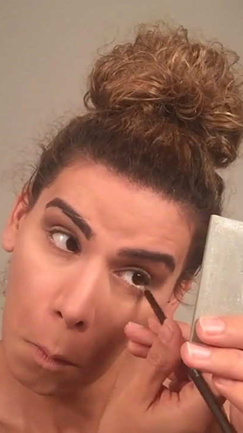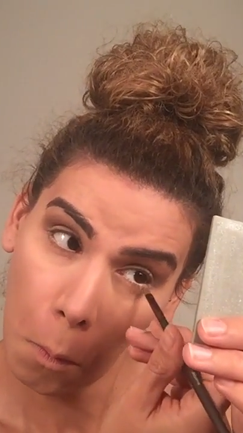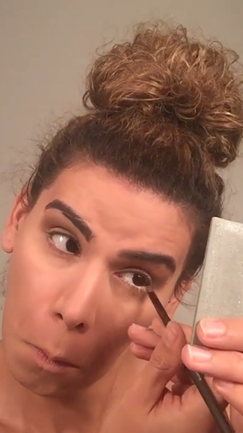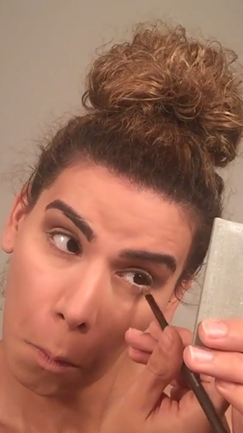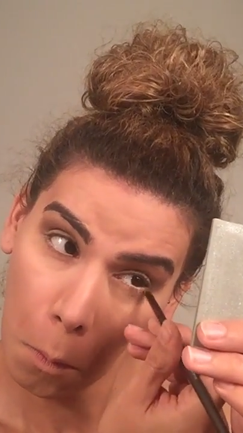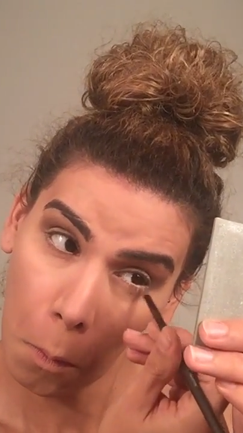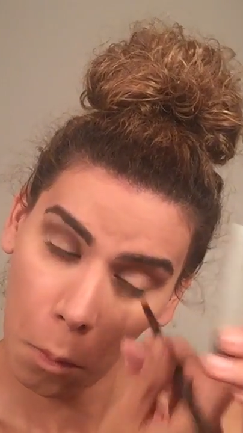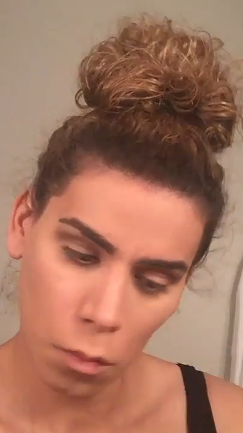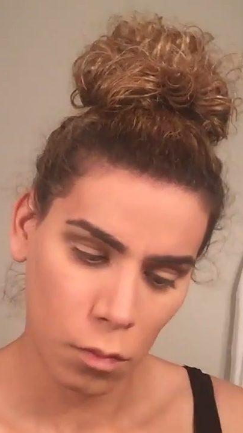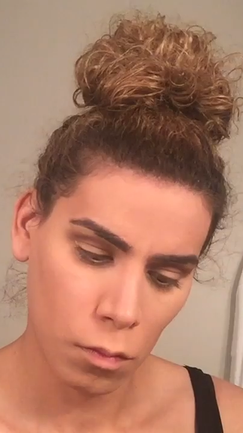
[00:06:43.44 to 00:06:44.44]
I like to use
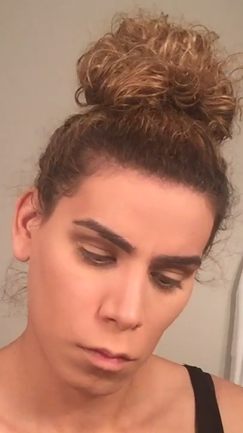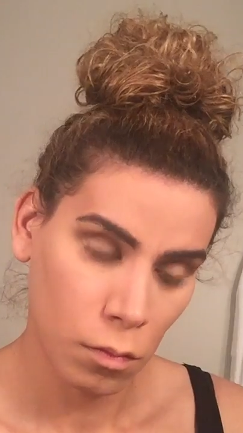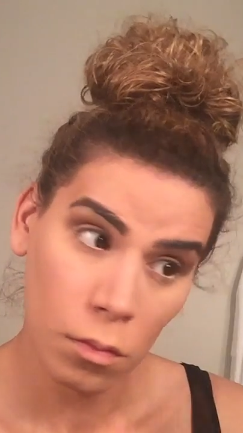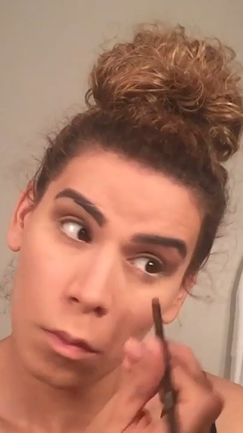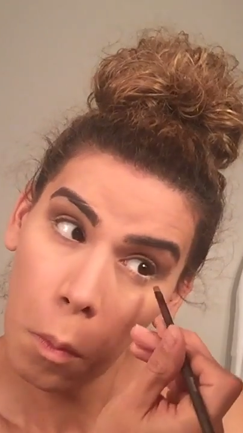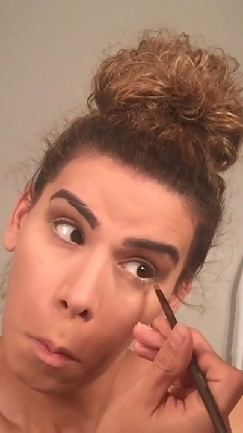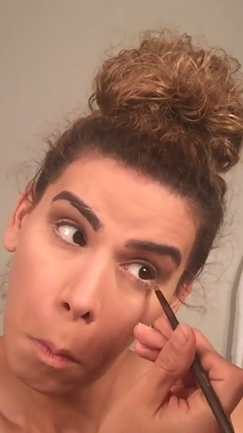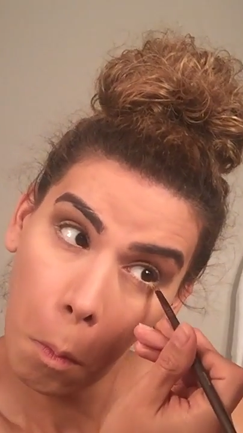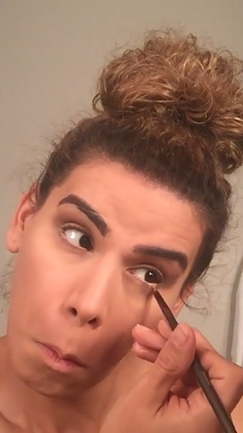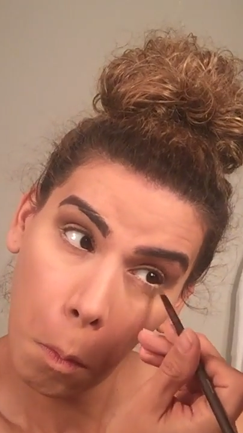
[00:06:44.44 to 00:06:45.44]
a MAC
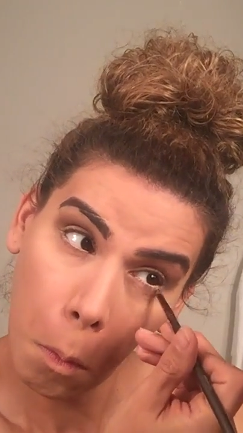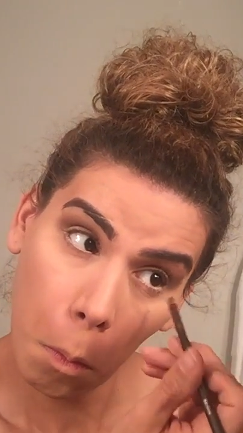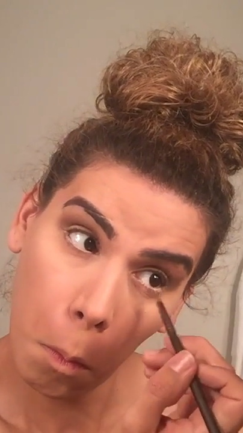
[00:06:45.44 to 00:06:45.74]
239